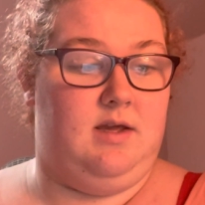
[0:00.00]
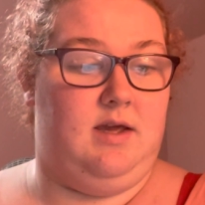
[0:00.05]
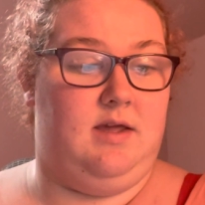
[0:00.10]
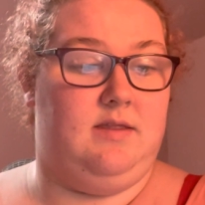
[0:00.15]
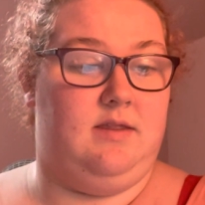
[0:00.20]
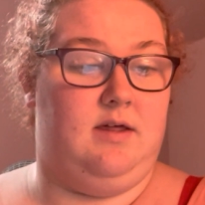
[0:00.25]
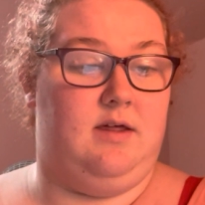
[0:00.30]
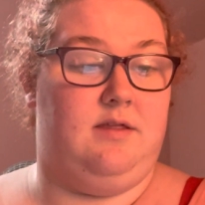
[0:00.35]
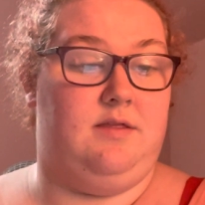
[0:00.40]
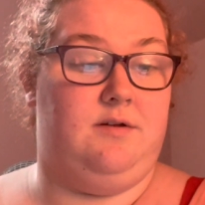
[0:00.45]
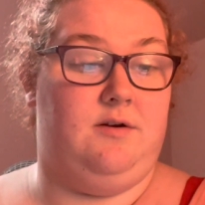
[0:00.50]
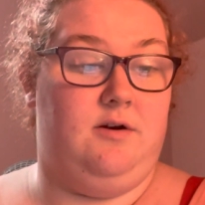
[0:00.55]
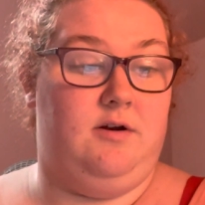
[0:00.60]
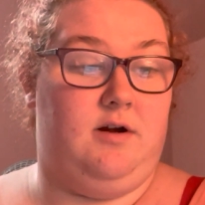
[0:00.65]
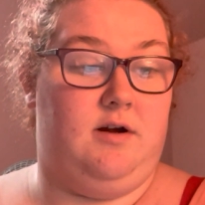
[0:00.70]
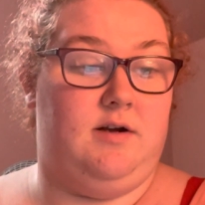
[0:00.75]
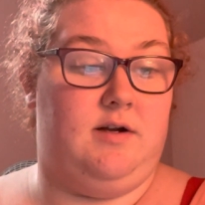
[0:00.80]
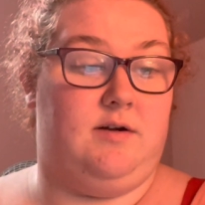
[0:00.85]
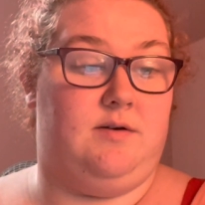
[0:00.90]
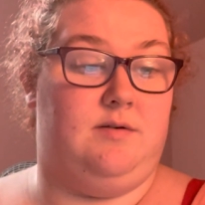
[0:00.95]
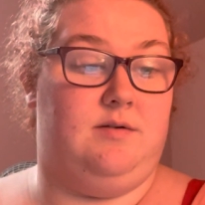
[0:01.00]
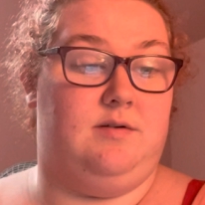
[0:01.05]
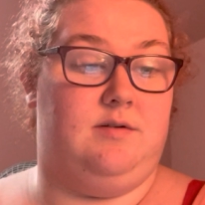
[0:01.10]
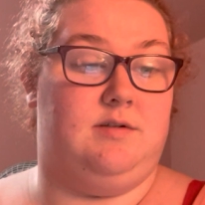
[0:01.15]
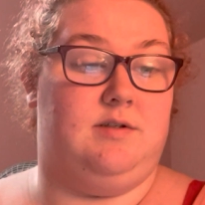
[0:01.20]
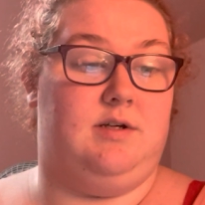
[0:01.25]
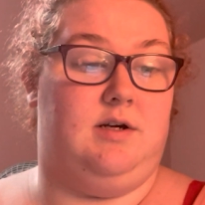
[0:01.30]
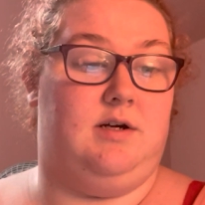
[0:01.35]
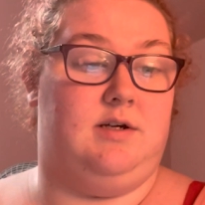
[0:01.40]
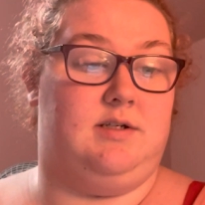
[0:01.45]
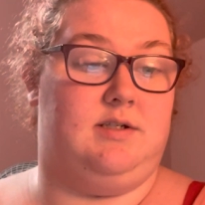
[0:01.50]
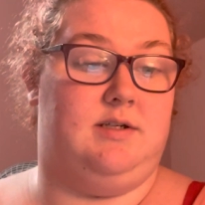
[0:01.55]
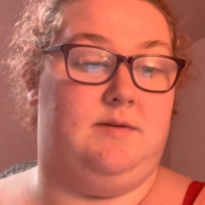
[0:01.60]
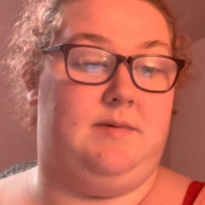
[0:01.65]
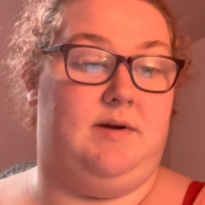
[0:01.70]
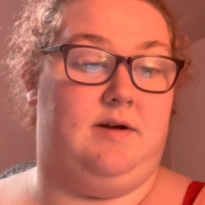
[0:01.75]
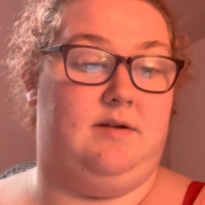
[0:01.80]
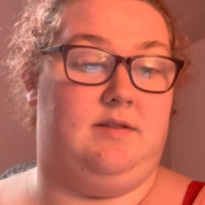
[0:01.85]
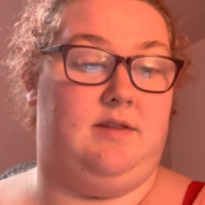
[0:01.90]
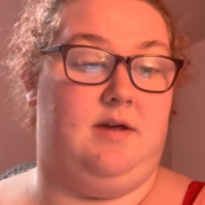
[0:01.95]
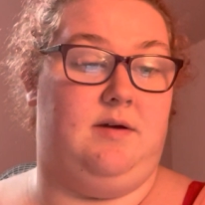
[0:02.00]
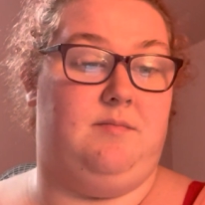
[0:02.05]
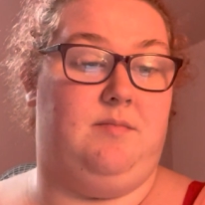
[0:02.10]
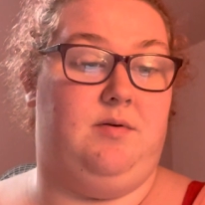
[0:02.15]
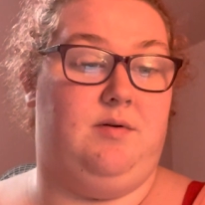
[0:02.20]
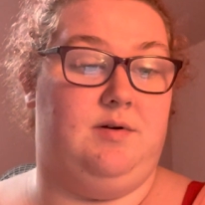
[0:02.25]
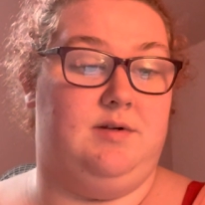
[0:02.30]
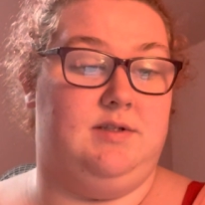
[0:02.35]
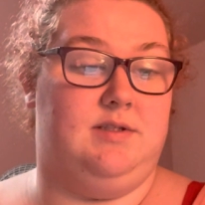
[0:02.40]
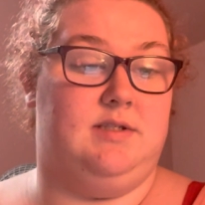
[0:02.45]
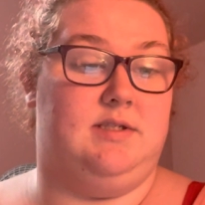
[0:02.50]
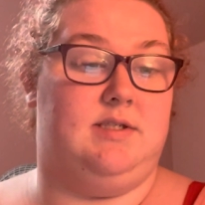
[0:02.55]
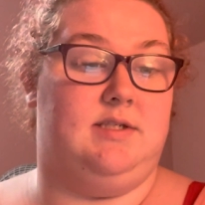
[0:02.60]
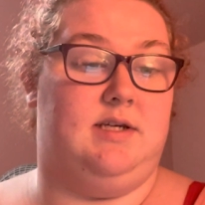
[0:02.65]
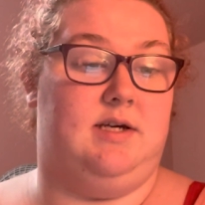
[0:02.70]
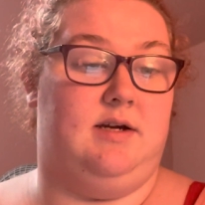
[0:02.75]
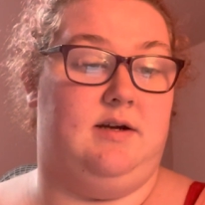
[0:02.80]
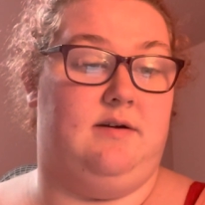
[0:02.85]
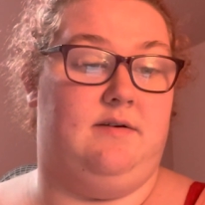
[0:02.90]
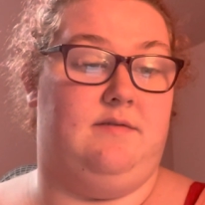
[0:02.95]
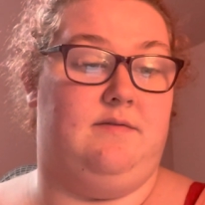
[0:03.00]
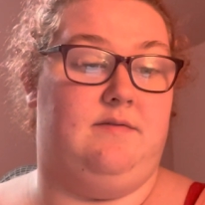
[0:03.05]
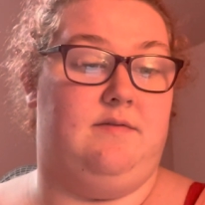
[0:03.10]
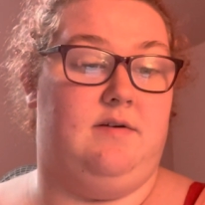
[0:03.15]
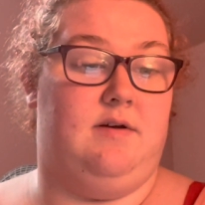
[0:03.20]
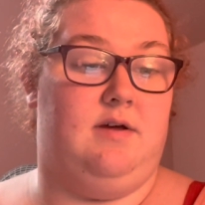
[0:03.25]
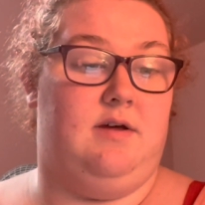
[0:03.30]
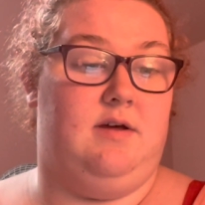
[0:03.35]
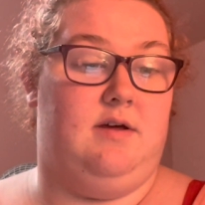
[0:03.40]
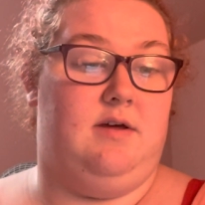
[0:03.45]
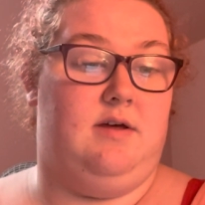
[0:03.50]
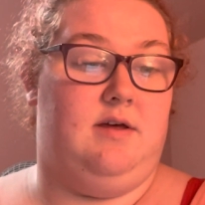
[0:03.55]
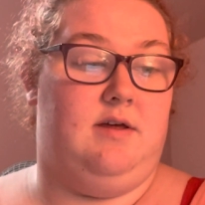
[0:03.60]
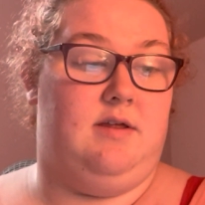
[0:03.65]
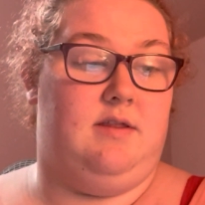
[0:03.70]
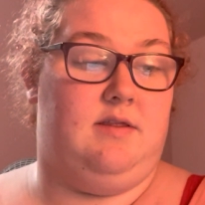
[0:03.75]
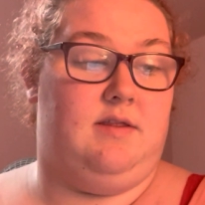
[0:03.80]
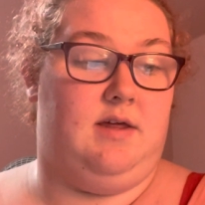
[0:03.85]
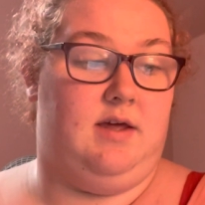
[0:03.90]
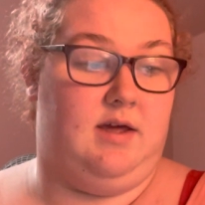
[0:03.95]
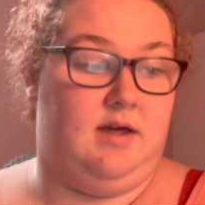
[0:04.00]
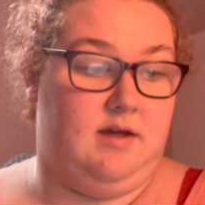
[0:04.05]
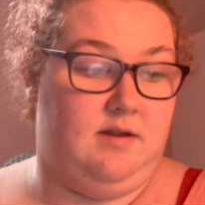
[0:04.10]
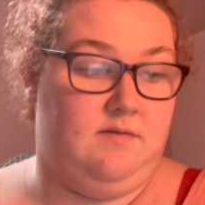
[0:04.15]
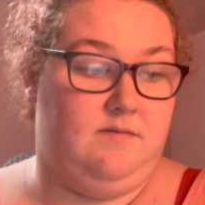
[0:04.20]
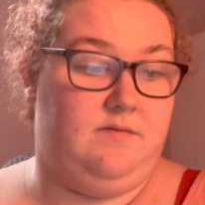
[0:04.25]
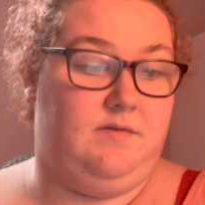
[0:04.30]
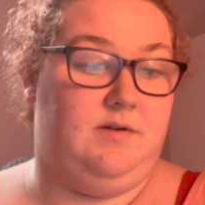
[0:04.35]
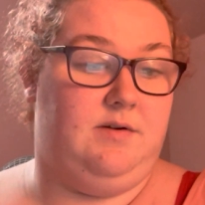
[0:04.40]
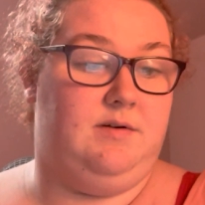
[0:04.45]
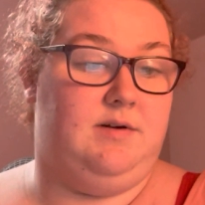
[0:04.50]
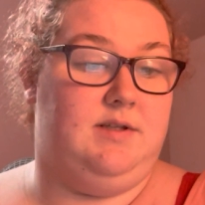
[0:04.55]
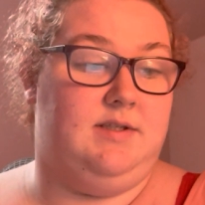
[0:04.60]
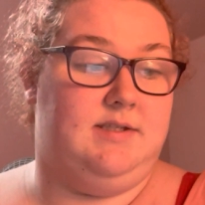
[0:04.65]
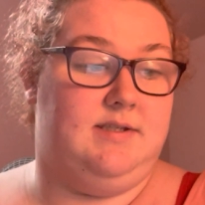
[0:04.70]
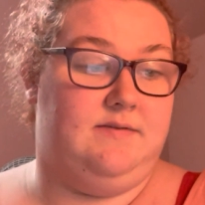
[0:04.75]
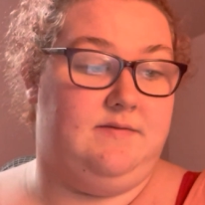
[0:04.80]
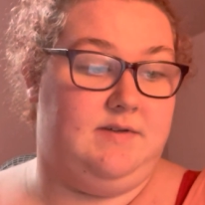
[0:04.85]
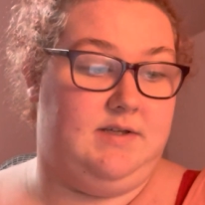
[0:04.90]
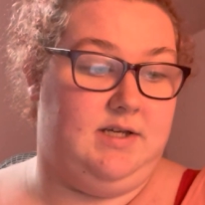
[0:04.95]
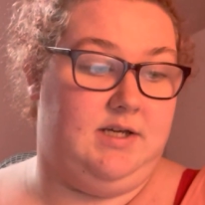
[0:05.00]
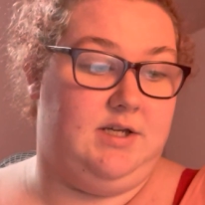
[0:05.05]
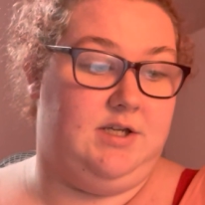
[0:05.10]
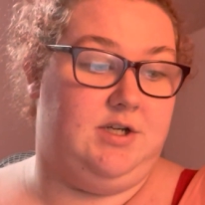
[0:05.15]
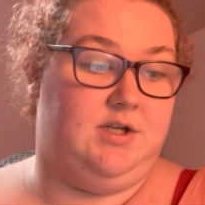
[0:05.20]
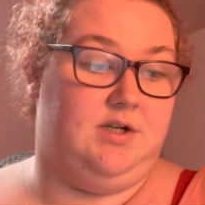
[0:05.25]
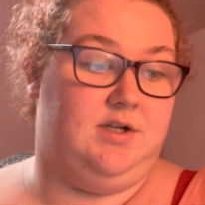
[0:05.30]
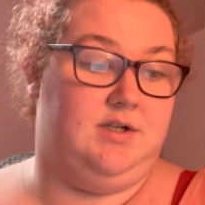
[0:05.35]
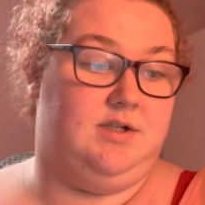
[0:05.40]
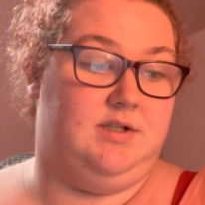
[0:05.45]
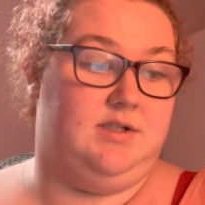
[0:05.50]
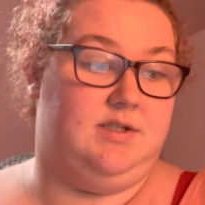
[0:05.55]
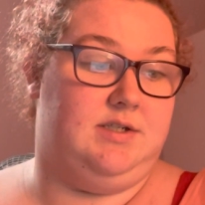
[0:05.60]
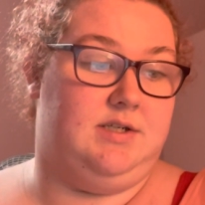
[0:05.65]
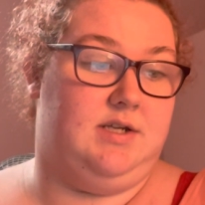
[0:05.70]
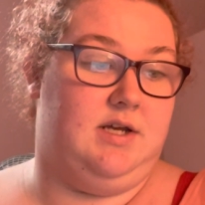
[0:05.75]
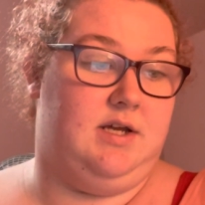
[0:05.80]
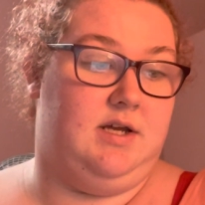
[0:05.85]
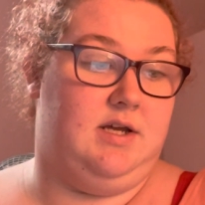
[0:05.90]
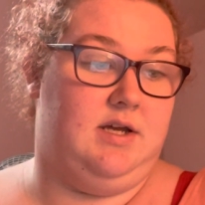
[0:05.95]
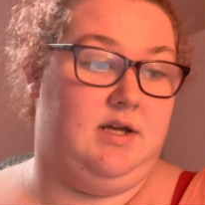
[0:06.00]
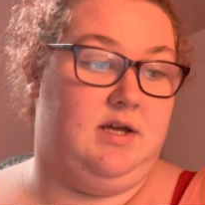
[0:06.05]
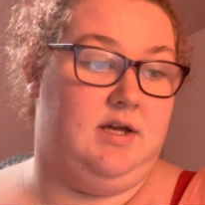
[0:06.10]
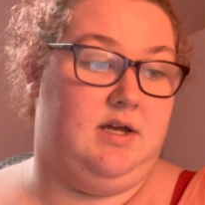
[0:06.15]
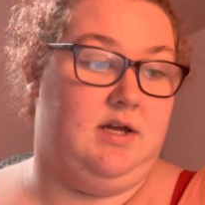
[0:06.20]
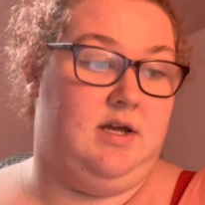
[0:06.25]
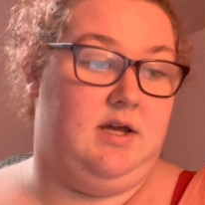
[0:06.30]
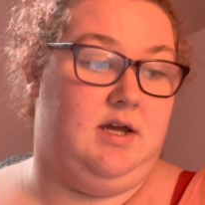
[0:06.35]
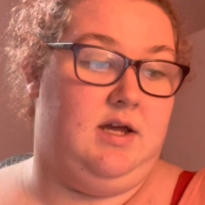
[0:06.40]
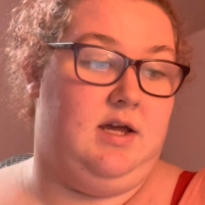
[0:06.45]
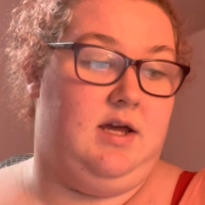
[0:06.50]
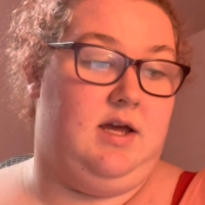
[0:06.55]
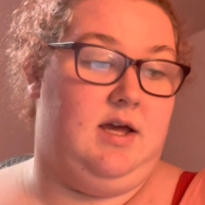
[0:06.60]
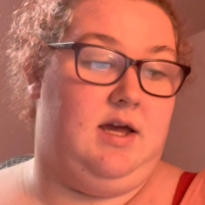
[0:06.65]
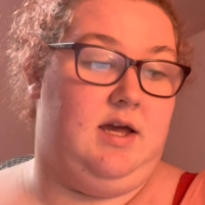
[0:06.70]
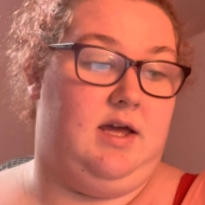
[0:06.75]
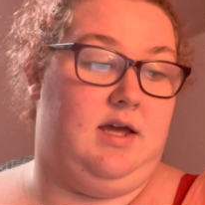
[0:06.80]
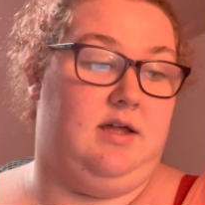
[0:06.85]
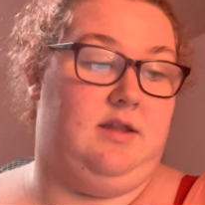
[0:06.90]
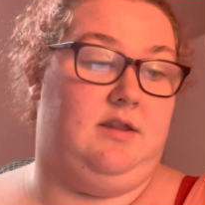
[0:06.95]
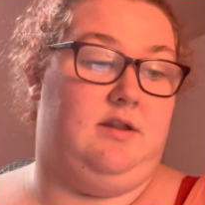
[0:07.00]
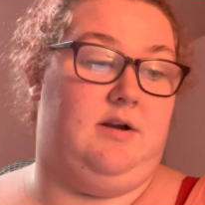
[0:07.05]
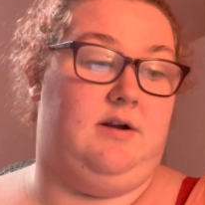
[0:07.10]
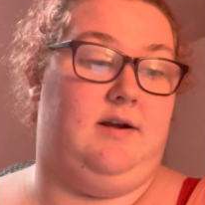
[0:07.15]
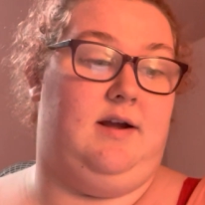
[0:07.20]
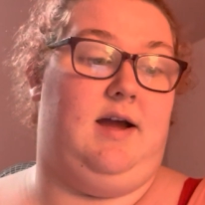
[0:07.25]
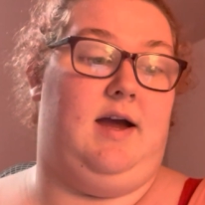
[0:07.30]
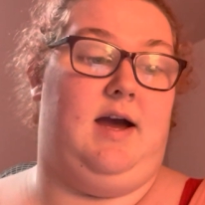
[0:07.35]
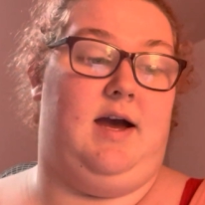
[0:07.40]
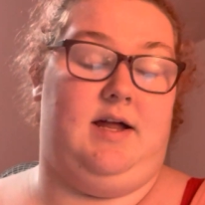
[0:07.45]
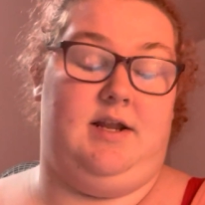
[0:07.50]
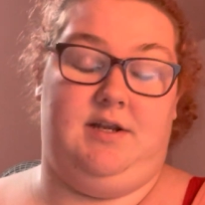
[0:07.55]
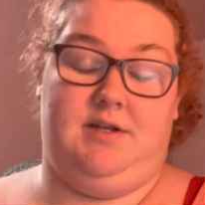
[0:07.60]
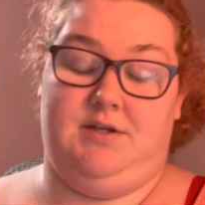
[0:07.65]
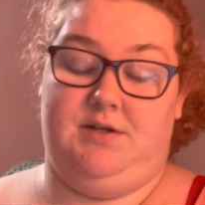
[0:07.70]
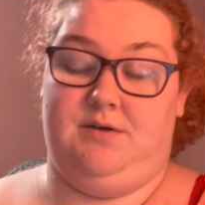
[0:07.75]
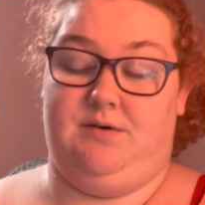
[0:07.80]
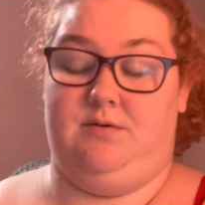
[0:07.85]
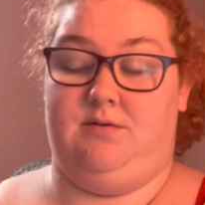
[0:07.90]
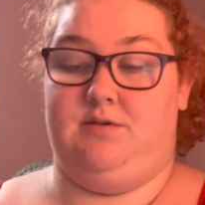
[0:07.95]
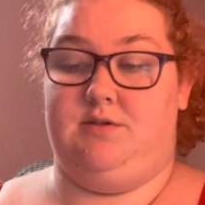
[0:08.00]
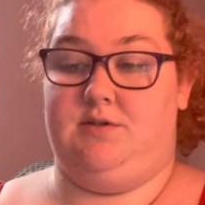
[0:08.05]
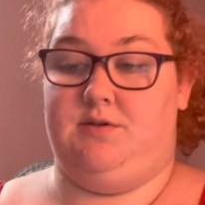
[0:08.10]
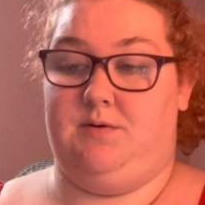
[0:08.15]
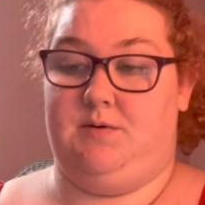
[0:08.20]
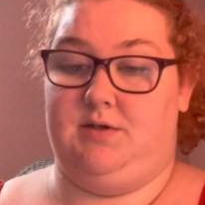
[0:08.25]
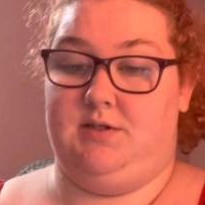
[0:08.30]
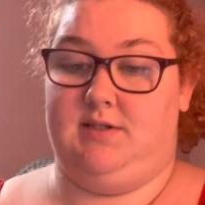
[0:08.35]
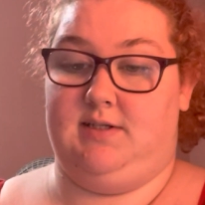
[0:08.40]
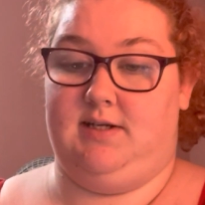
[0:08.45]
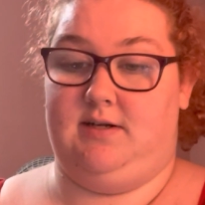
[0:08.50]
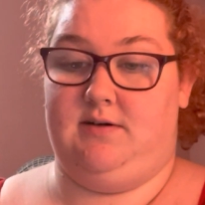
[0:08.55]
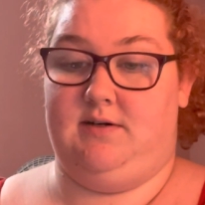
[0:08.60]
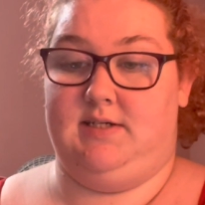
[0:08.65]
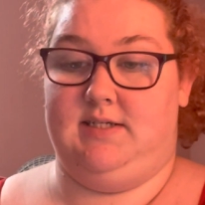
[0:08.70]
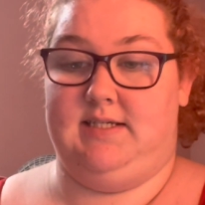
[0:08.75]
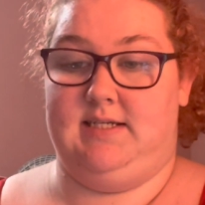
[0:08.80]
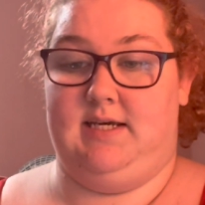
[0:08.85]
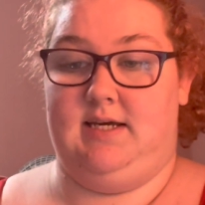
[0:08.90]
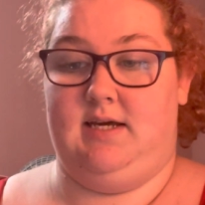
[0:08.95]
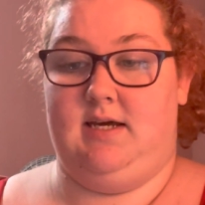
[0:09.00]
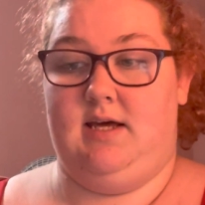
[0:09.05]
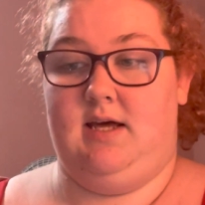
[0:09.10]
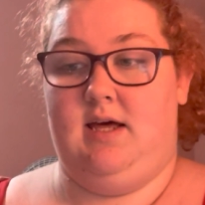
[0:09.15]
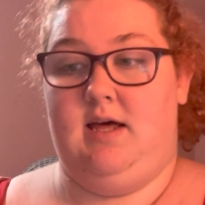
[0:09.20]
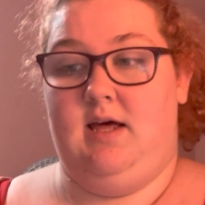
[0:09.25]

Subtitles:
the third article talks about the importance of the influence of teachers and their attitudes towards literacy.